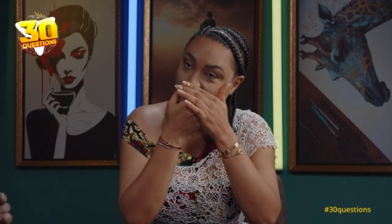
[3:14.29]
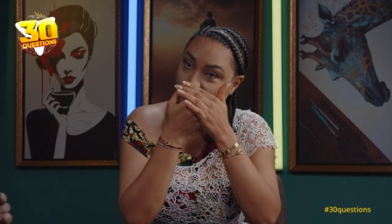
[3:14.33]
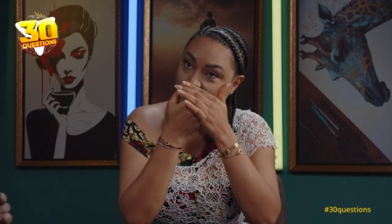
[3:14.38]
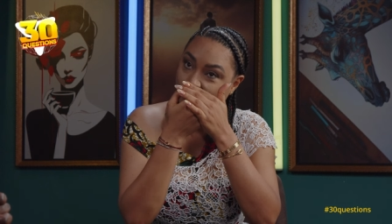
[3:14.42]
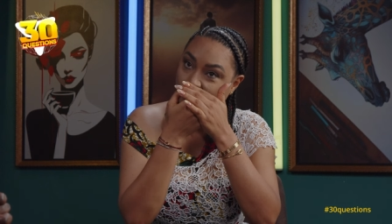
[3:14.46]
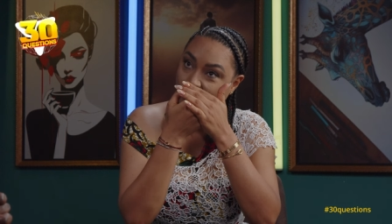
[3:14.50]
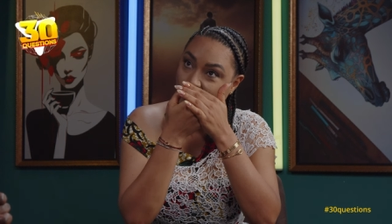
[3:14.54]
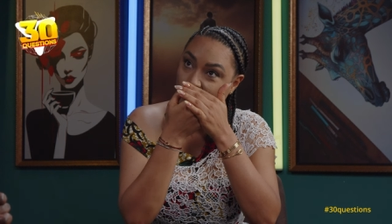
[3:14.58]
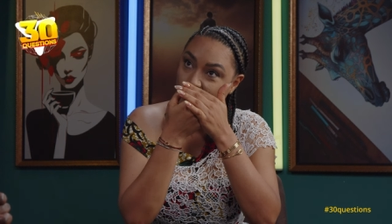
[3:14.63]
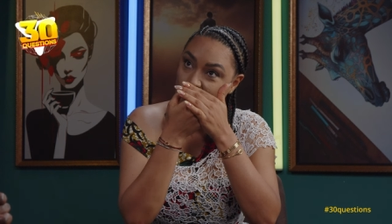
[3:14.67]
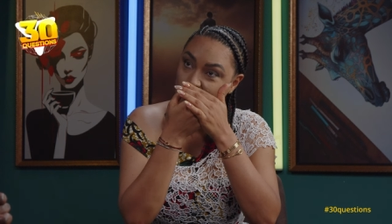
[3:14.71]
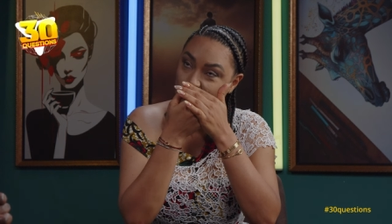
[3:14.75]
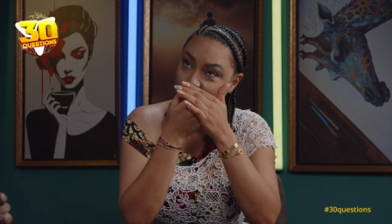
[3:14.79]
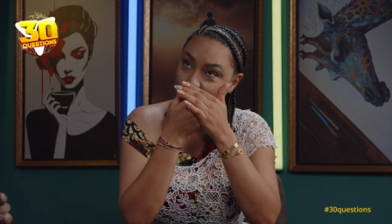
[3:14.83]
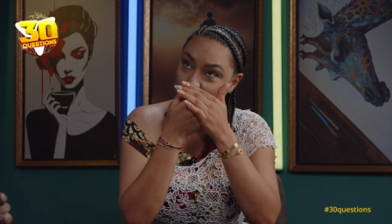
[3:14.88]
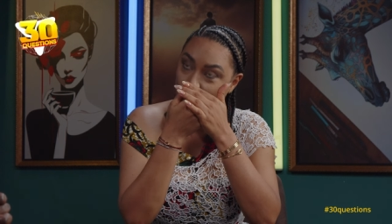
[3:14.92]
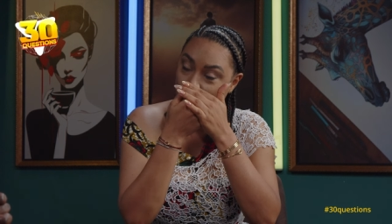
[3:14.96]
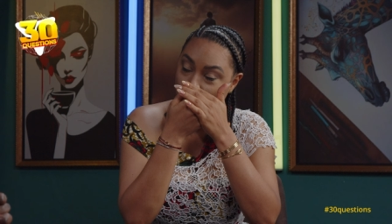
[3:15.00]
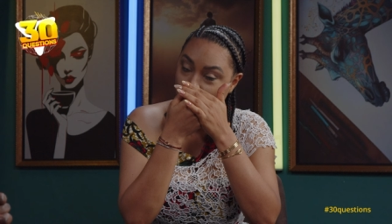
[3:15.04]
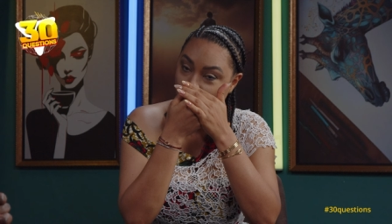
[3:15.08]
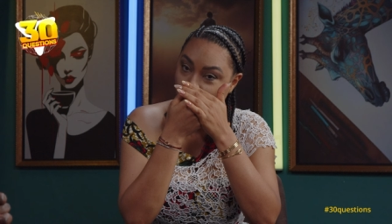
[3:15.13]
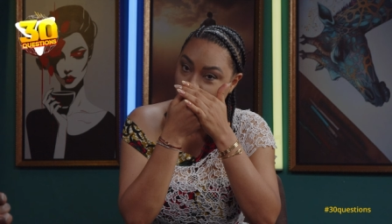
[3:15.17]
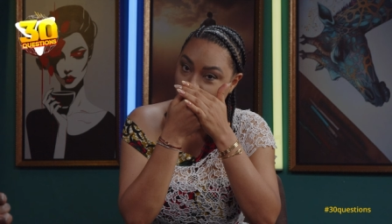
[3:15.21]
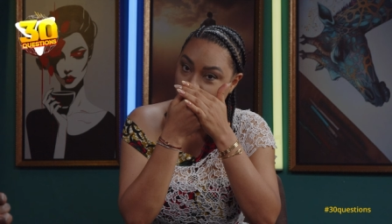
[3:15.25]
What's your
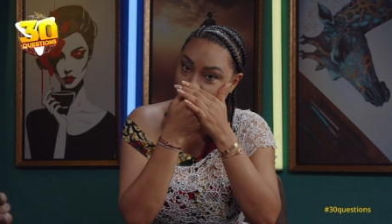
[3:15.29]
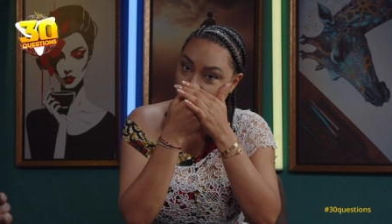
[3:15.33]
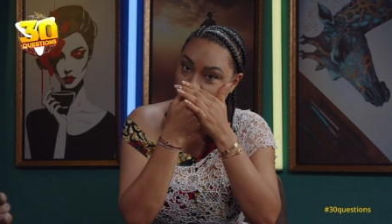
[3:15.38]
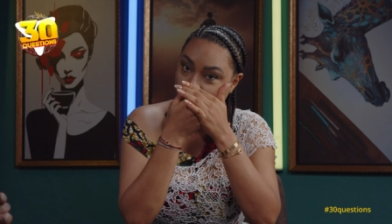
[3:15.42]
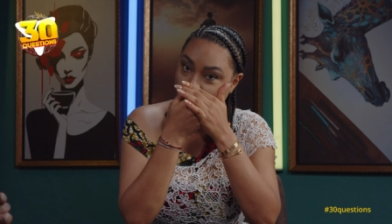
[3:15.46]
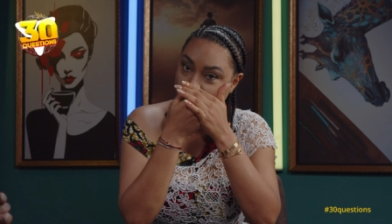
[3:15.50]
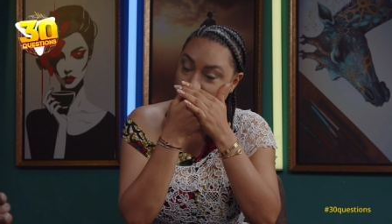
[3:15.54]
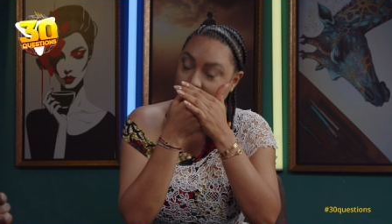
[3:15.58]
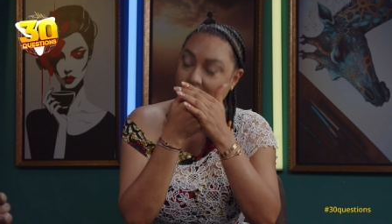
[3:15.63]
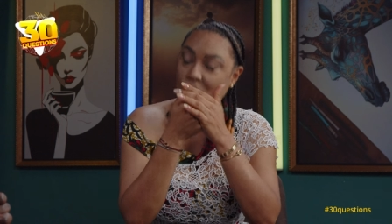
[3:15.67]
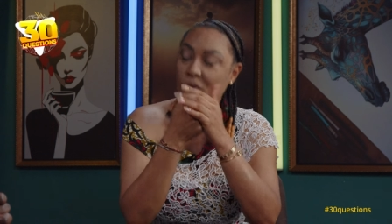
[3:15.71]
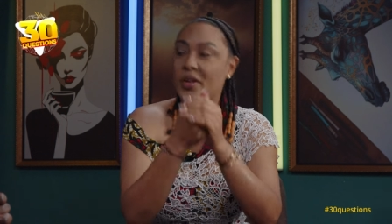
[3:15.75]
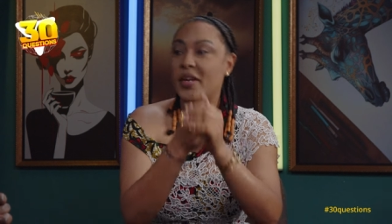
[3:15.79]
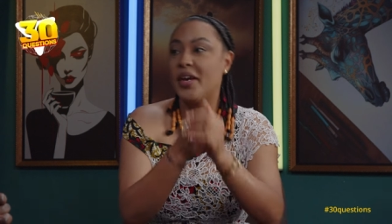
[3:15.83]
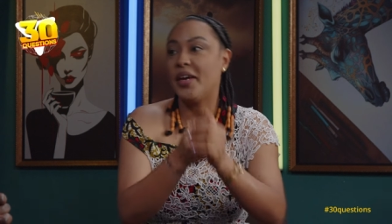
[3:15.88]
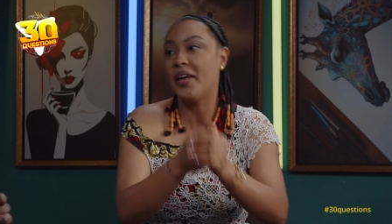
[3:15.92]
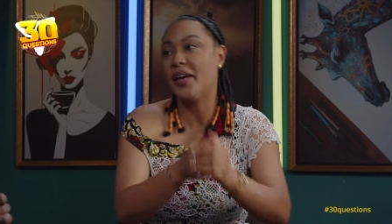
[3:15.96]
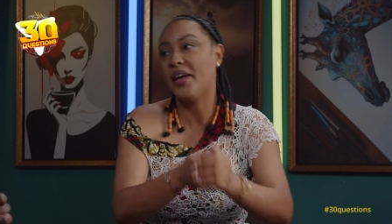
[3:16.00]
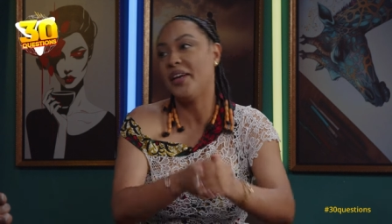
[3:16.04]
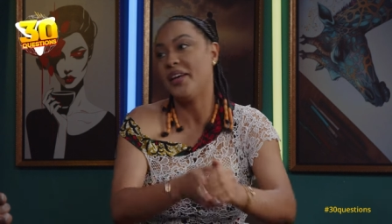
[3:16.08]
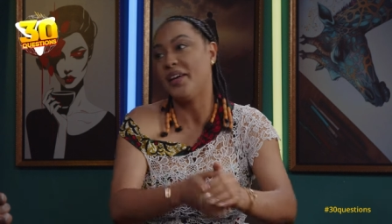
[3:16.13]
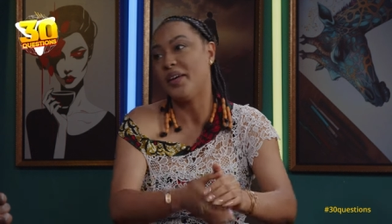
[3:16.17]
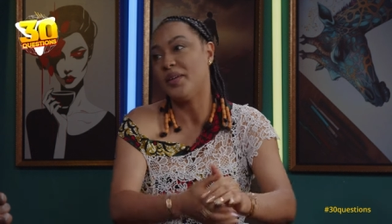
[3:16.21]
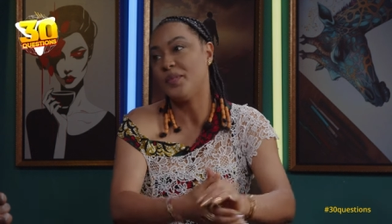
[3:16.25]
uncle? What do you
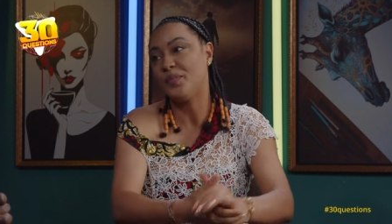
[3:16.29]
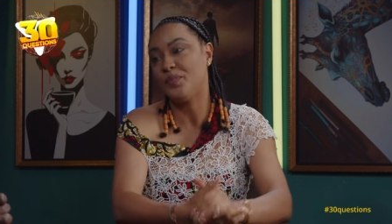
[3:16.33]
yeah?